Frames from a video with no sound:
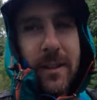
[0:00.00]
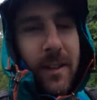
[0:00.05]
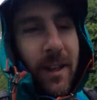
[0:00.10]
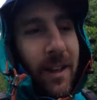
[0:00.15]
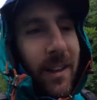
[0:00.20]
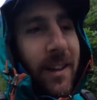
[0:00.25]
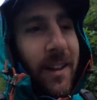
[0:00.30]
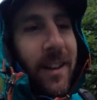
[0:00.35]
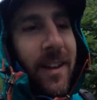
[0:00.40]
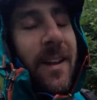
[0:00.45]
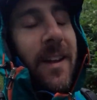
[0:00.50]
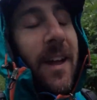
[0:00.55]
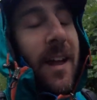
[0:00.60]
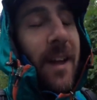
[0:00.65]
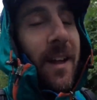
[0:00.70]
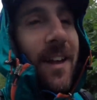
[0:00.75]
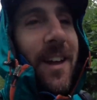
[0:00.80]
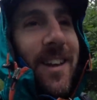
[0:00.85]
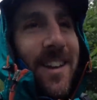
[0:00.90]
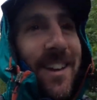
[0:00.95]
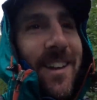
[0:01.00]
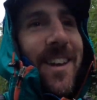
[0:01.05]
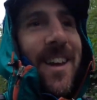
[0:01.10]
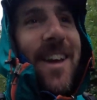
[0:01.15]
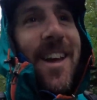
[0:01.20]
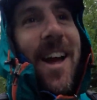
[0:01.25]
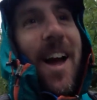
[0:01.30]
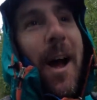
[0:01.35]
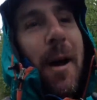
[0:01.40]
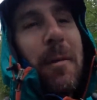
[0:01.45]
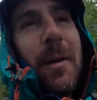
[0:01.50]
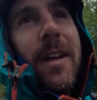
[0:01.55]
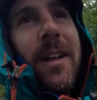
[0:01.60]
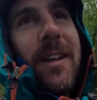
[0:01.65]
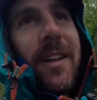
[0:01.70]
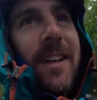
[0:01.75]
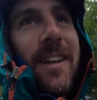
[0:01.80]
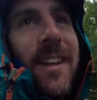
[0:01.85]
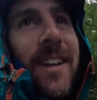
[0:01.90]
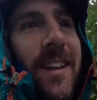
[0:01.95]
Like, I
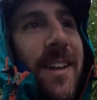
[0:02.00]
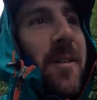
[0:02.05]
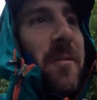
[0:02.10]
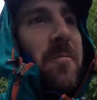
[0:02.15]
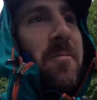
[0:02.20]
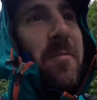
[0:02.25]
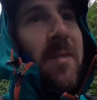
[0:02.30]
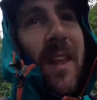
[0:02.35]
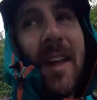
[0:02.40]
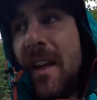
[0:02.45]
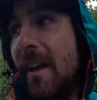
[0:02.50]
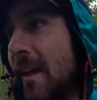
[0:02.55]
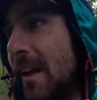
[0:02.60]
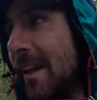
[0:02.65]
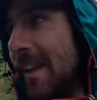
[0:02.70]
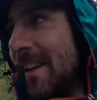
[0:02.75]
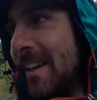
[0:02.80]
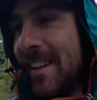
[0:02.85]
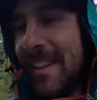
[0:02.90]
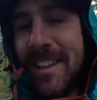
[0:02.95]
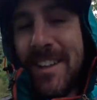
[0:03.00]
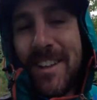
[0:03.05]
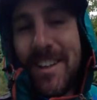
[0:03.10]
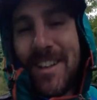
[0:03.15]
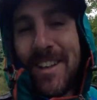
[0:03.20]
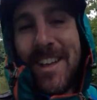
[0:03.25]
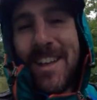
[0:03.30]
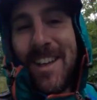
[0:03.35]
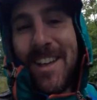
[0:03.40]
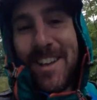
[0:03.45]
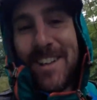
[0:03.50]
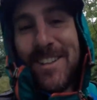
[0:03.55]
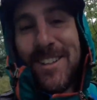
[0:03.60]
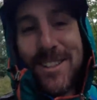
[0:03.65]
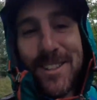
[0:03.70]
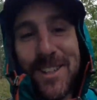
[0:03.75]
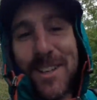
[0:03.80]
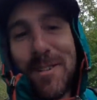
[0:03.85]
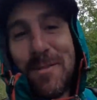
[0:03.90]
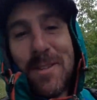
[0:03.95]
mean, he
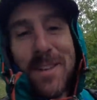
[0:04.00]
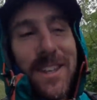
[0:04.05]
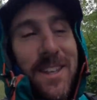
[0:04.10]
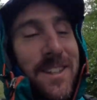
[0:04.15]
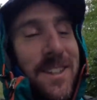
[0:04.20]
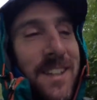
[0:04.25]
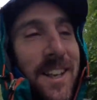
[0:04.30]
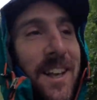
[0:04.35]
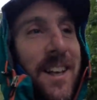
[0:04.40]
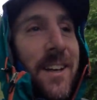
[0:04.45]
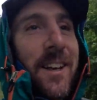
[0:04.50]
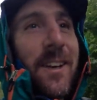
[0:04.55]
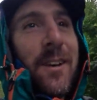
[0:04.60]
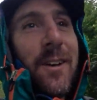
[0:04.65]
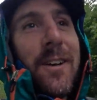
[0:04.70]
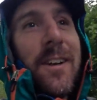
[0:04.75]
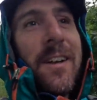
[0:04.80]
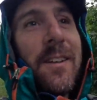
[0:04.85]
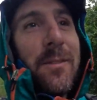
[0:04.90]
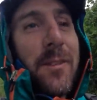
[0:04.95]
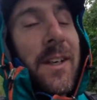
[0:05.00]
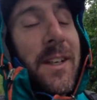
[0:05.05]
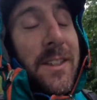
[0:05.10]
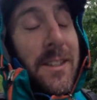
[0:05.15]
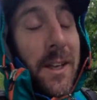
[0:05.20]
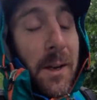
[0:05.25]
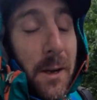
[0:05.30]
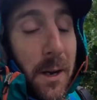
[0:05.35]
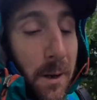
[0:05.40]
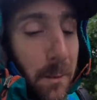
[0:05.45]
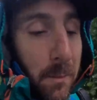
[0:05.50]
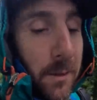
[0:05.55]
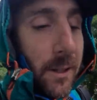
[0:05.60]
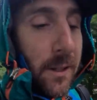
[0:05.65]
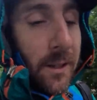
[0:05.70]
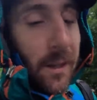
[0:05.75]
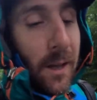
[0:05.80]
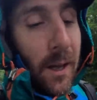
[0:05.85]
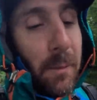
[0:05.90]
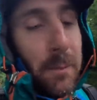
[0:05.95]
just gave me this like look, because
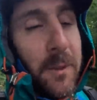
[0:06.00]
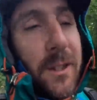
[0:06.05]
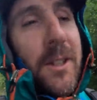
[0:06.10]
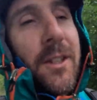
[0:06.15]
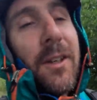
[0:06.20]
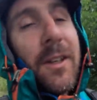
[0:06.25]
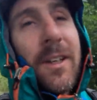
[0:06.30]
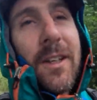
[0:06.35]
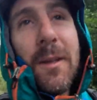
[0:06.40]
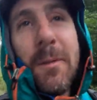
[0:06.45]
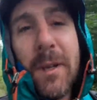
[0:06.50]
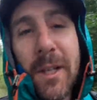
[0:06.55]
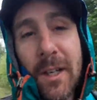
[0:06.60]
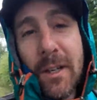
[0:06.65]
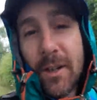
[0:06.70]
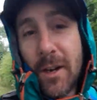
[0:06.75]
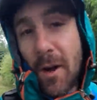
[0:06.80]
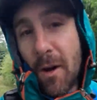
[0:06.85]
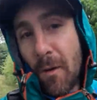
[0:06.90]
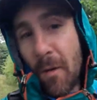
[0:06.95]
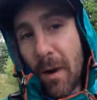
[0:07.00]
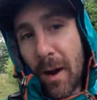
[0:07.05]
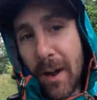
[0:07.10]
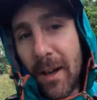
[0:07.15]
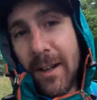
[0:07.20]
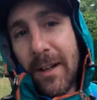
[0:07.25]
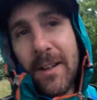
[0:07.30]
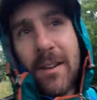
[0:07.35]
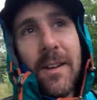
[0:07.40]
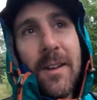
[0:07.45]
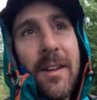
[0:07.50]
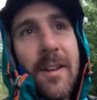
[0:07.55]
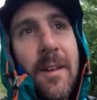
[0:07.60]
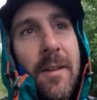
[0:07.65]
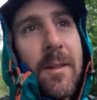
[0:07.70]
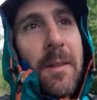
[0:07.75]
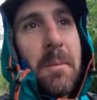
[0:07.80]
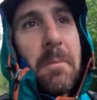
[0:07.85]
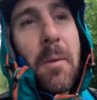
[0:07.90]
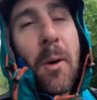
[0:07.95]
I'm stood in the middle of nowhere
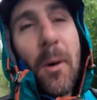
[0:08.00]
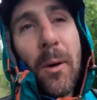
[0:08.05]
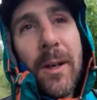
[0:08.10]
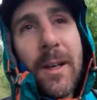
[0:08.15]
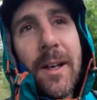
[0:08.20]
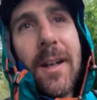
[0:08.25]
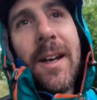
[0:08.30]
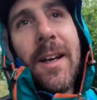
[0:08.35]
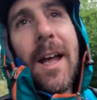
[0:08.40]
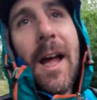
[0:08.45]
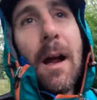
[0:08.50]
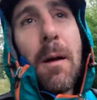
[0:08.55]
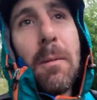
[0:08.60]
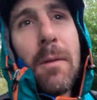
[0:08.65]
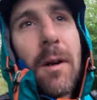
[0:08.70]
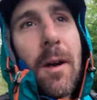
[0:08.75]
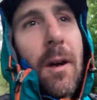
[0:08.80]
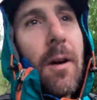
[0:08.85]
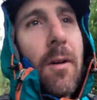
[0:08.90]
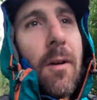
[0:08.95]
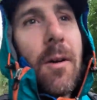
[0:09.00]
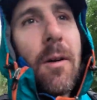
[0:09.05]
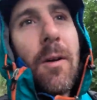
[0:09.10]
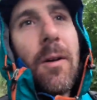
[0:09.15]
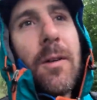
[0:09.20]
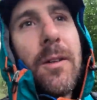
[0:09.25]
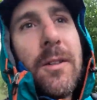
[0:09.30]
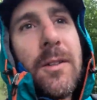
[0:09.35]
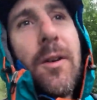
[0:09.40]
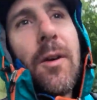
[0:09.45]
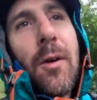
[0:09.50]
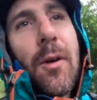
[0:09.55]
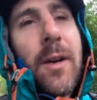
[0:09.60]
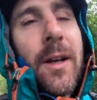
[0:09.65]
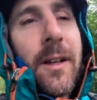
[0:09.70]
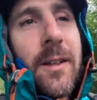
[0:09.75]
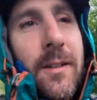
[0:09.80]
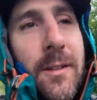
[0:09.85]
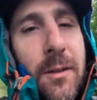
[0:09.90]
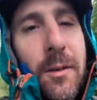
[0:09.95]
pointing a camera at a horse,
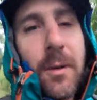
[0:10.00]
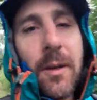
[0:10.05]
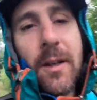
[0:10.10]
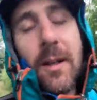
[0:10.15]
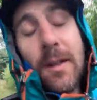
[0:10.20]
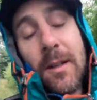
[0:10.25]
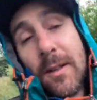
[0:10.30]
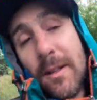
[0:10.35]
talking to it.